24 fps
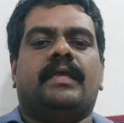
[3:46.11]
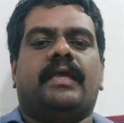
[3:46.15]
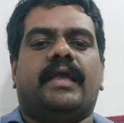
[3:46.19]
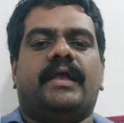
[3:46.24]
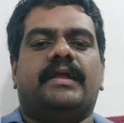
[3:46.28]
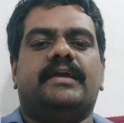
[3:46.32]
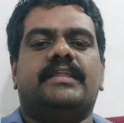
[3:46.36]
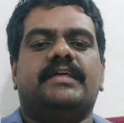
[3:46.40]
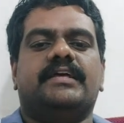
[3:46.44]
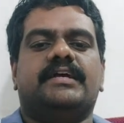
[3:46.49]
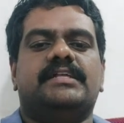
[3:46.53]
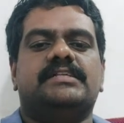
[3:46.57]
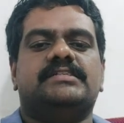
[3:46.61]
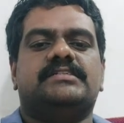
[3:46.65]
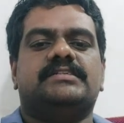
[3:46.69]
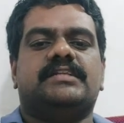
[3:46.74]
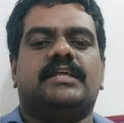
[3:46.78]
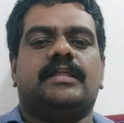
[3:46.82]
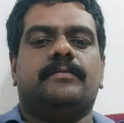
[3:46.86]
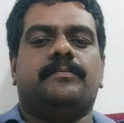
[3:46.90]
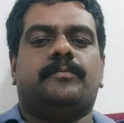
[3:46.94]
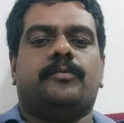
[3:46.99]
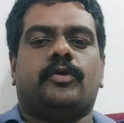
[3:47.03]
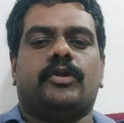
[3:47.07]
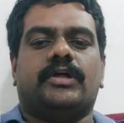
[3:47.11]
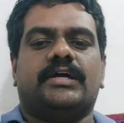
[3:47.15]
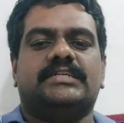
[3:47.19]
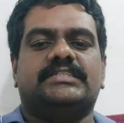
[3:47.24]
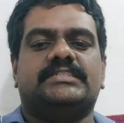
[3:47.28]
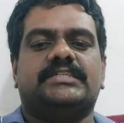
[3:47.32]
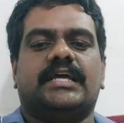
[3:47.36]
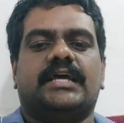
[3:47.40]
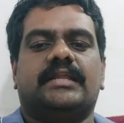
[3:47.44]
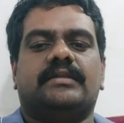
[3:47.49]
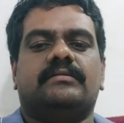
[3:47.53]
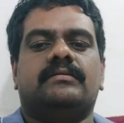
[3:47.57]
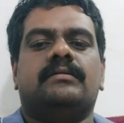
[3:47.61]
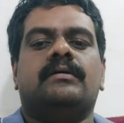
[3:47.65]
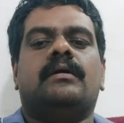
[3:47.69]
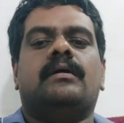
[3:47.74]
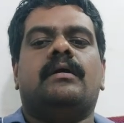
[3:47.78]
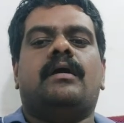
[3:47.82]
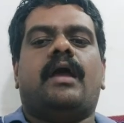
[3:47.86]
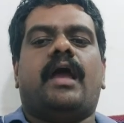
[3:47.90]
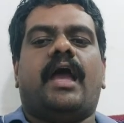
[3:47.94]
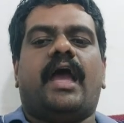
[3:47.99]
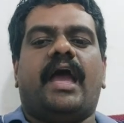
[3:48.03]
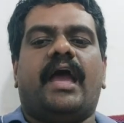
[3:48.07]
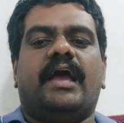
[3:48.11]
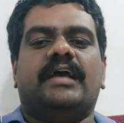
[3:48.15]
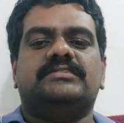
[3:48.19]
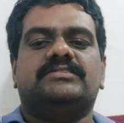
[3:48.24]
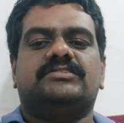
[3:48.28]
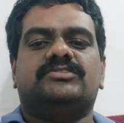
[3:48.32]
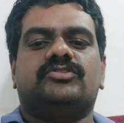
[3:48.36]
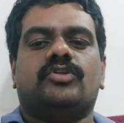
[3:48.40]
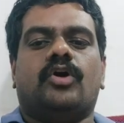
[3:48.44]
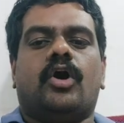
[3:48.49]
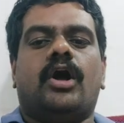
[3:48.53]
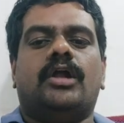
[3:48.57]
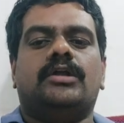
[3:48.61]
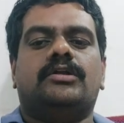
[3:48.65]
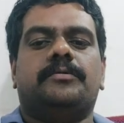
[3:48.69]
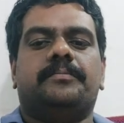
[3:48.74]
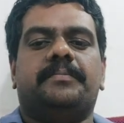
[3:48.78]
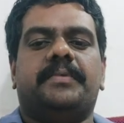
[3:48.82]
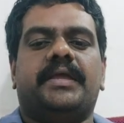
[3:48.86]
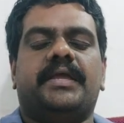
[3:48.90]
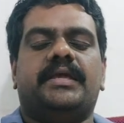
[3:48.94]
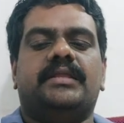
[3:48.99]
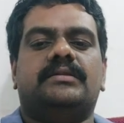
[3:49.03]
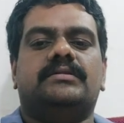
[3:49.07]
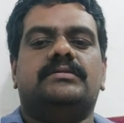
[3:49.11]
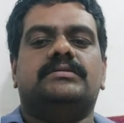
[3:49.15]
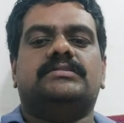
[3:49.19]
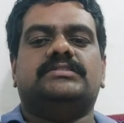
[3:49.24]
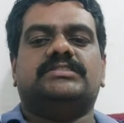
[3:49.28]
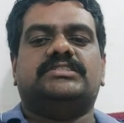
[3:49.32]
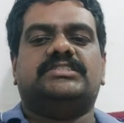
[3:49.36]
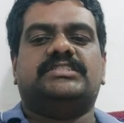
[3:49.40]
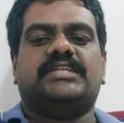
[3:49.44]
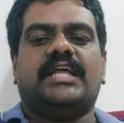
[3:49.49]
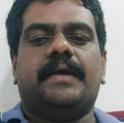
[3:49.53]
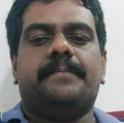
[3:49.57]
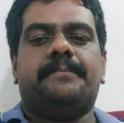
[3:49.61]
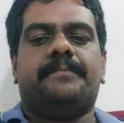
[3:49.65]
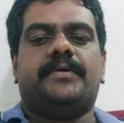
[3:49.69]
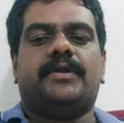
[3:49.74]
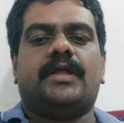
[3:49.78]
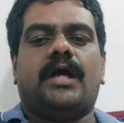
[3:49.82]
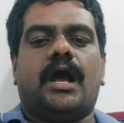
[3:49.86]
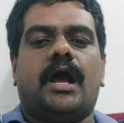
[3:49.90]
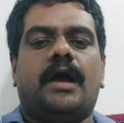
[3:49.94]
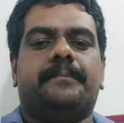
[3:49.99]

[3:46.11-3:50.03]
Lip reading: agricultural production has not been stepped